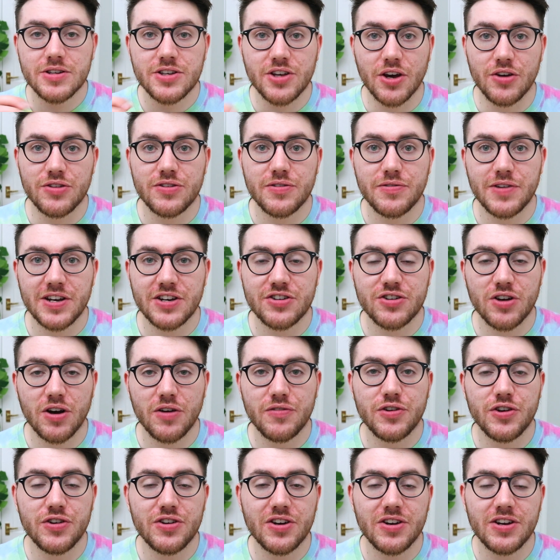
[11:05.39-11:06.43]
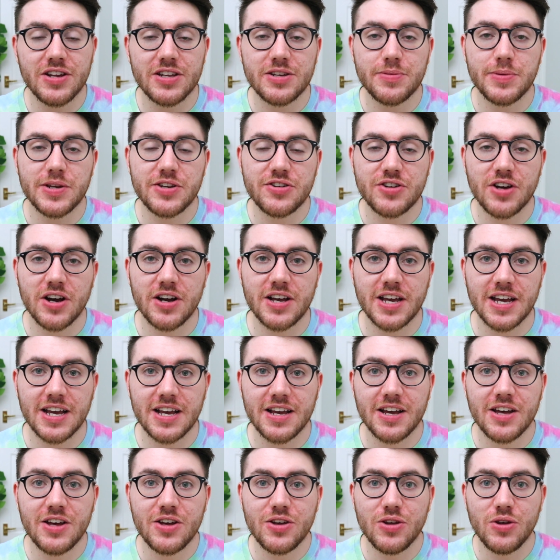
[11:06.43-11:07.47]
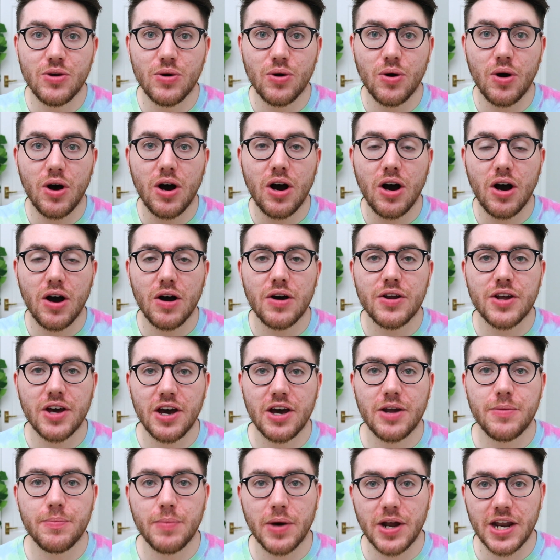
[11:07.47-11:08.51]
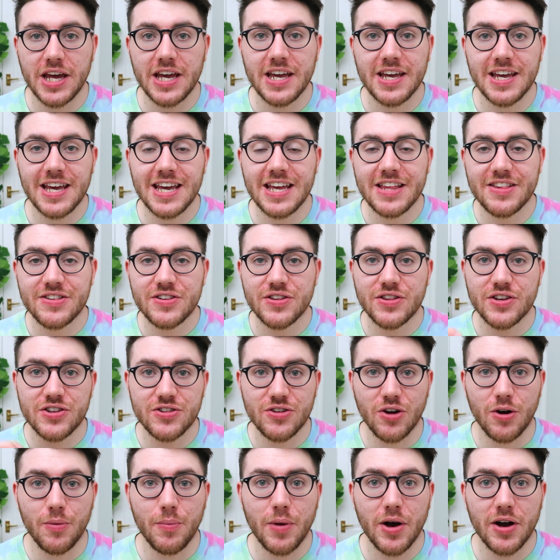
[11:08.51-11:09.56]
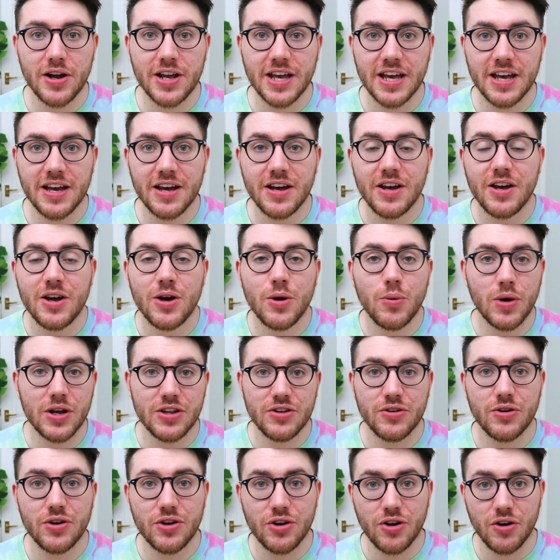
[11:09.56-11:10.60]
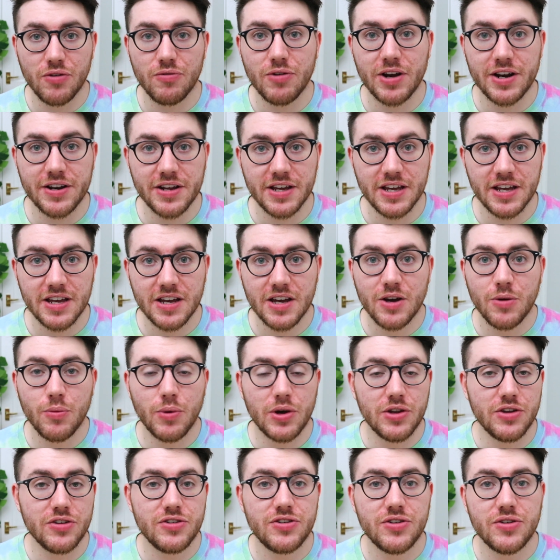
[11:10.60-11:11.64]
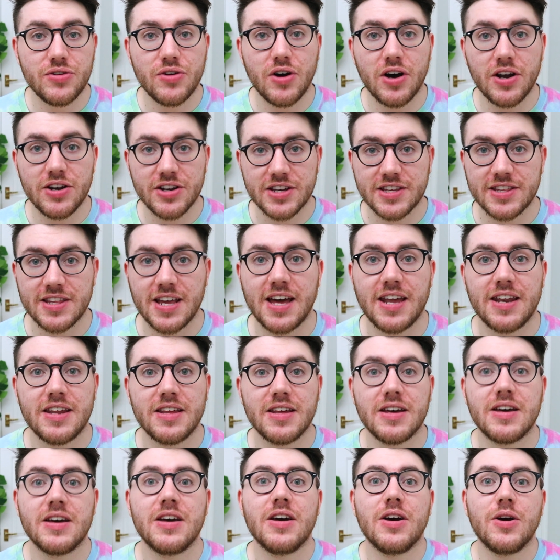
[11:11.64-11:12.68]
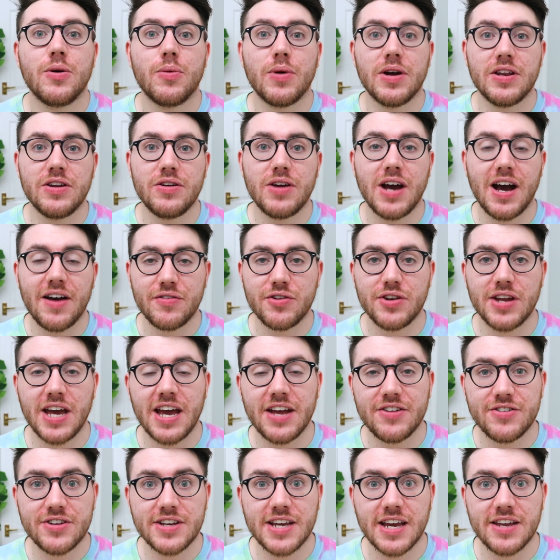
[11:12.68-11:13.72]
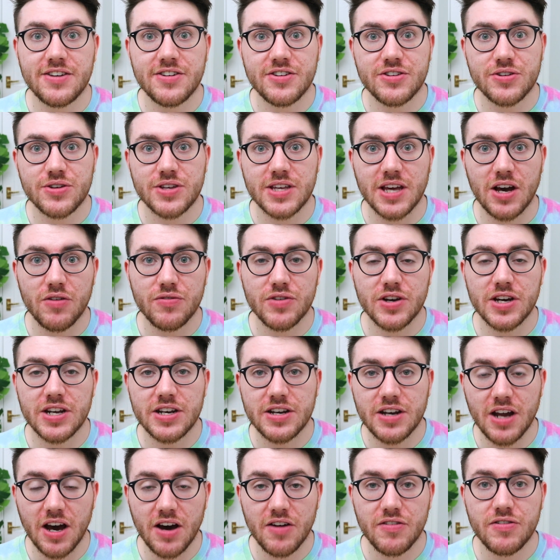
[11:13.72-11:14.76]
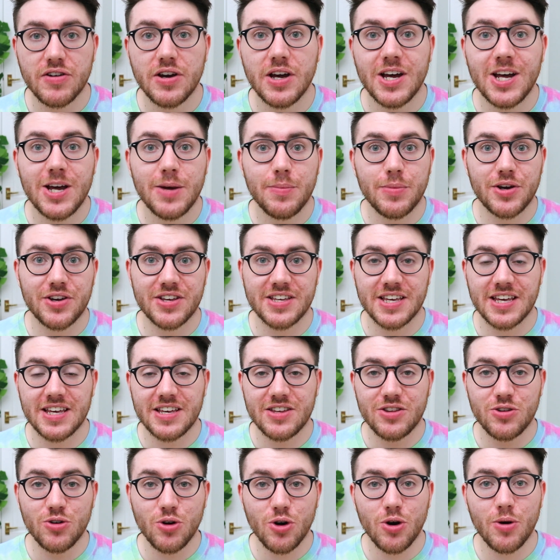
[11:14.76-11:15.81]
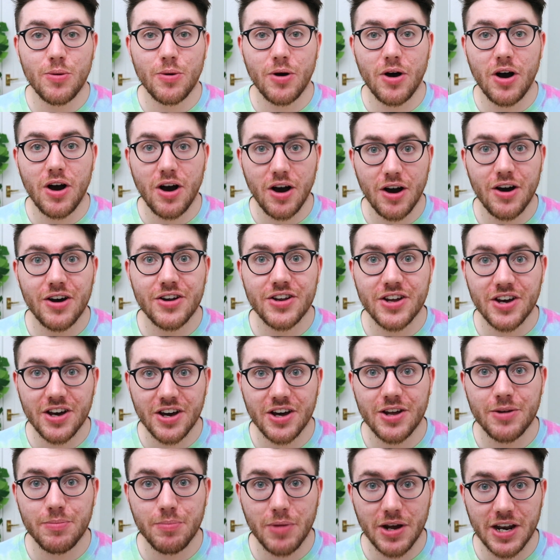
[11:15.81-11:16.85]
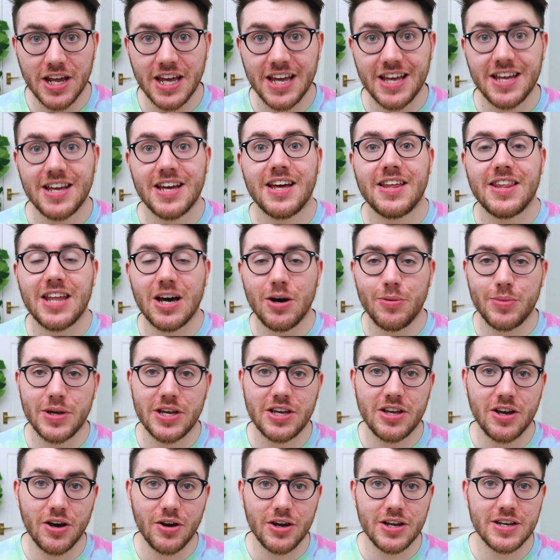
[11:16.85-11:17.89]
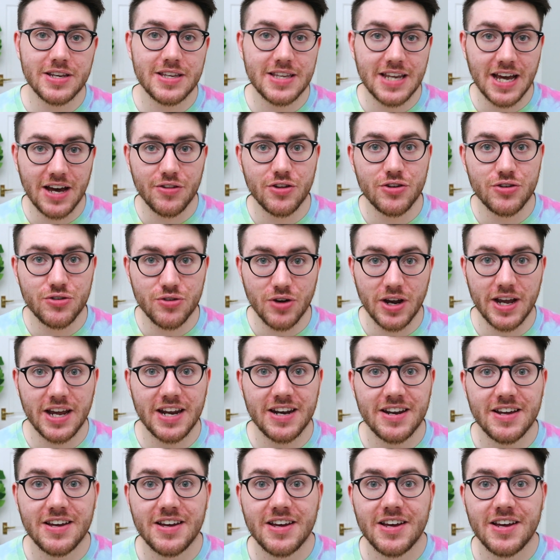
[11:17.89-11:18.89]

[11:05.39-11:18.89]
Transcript: So to finish off, you don't need to be chucking your hard-earned money into the stock market when you are not ready, when you do not understand it, when you haven't educated yourself enough, because it is your hard-earned money that will be going down the drain.